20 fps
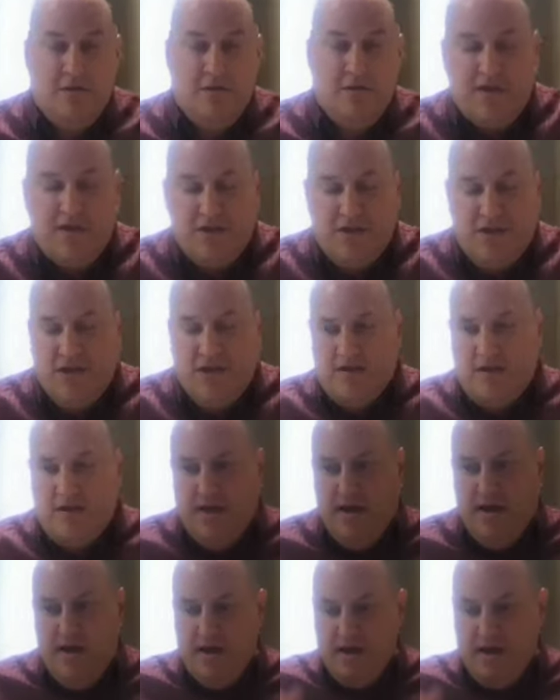thanks, Chuck.
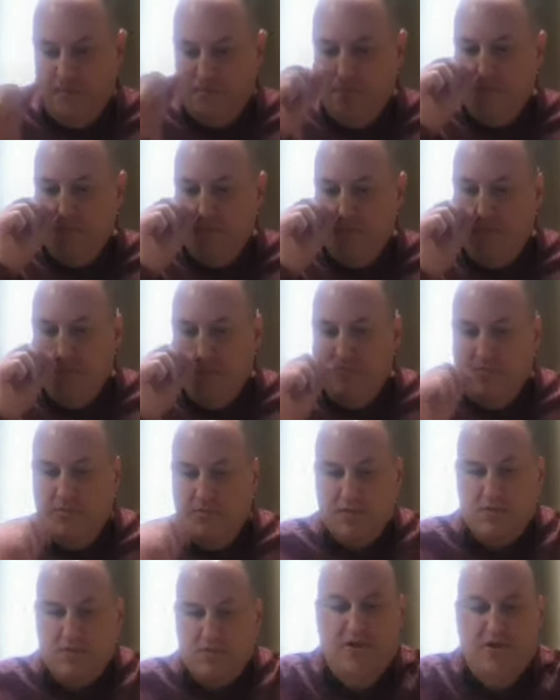
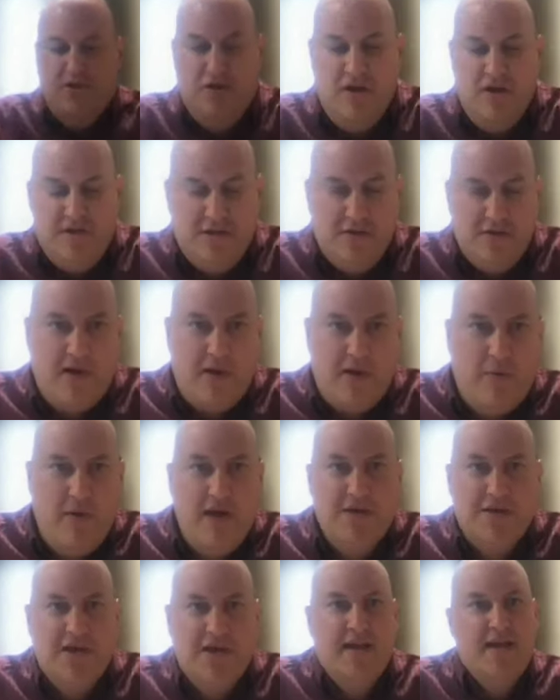So Andre, it's a great question.